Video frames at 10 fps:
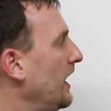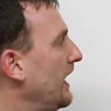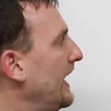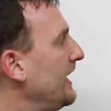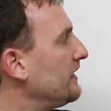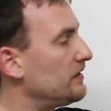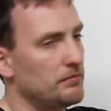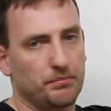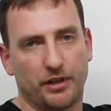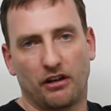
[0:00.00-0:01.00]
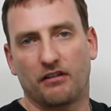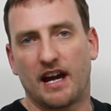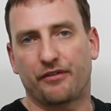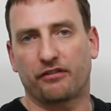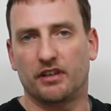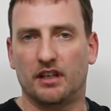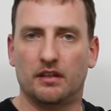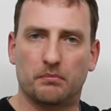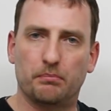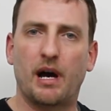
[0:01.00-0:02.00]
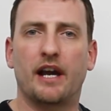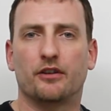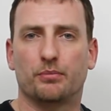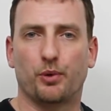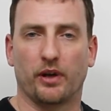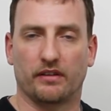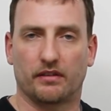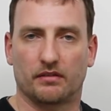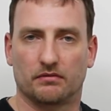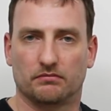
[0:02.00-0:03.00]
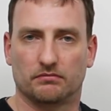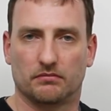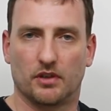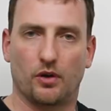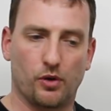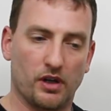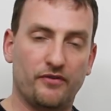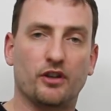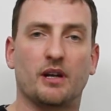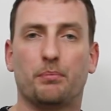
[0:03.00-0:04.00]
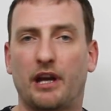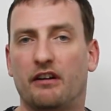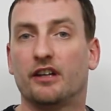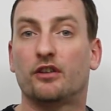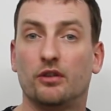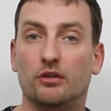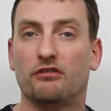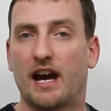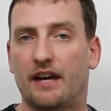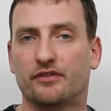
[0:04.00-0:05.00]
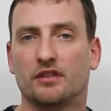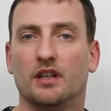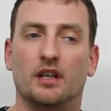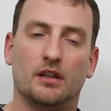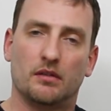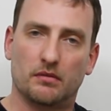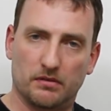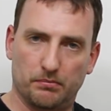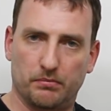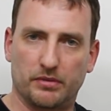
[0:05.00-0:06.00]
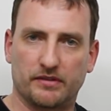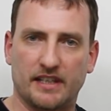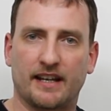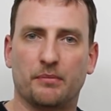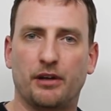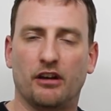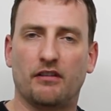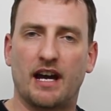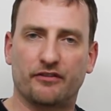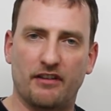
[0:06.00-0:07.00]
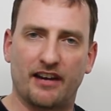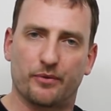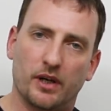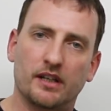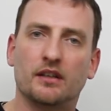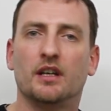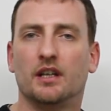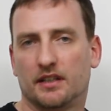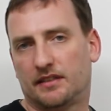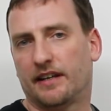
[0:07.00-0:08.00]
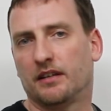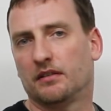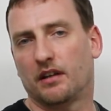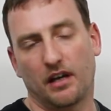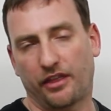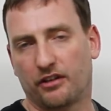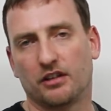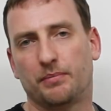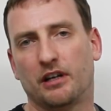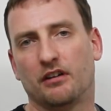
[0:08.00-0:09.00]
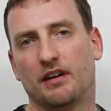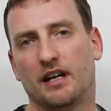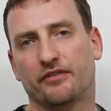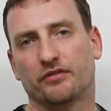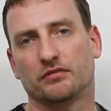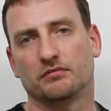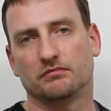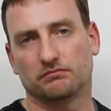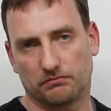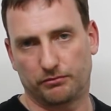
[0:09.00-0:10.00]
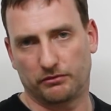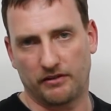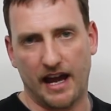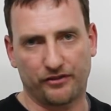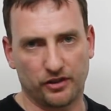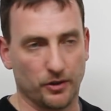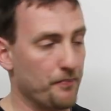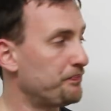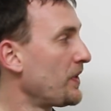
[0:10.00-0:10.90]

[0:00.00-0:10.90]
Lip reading: And paragraph 3, minor points. Or if you're comparing 2 graphs, second paragraph, graph 1, third paragraph, graph 2.